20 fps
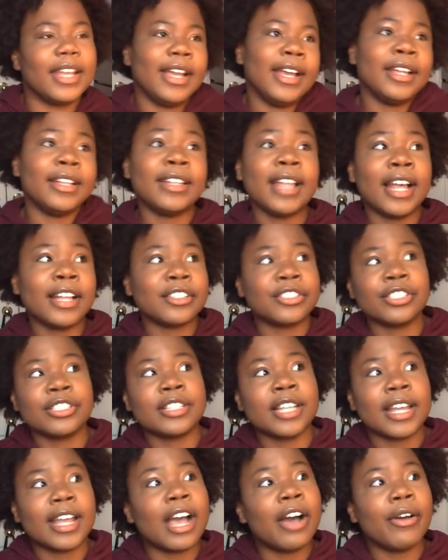And that's just,
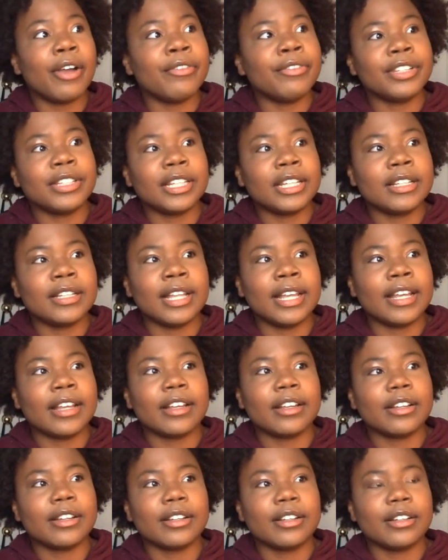like, how everything, like,
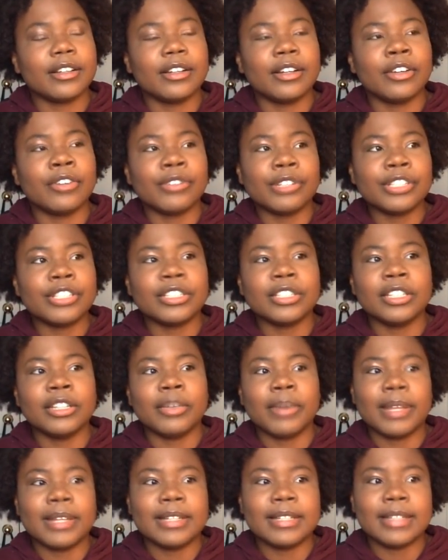originally
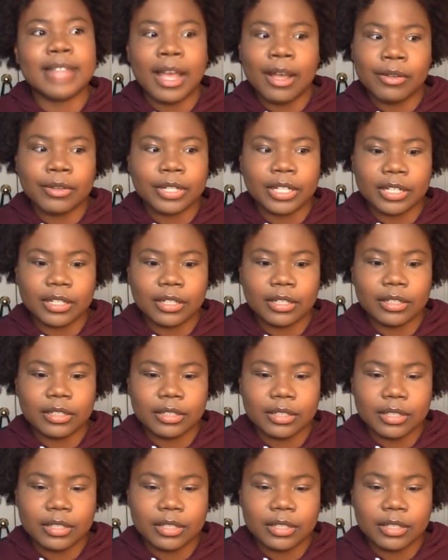went downhill